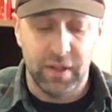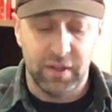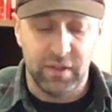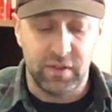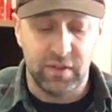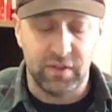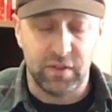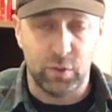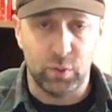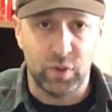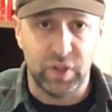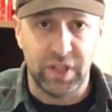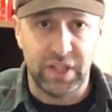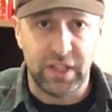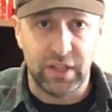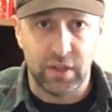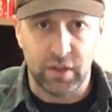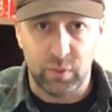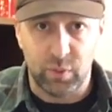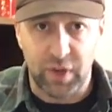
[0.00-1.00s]
This is a
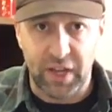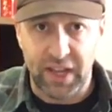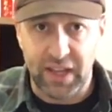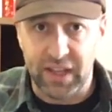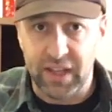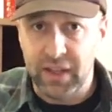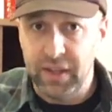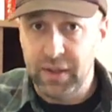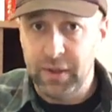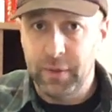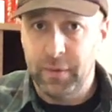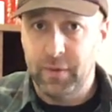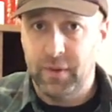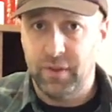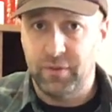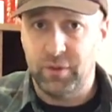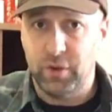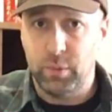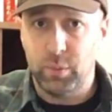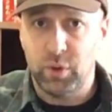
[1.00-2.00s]
really good way
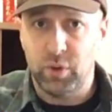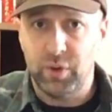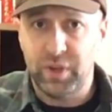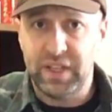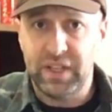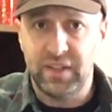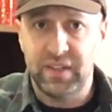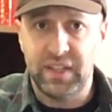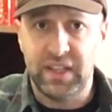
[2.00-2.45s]
if you're brewing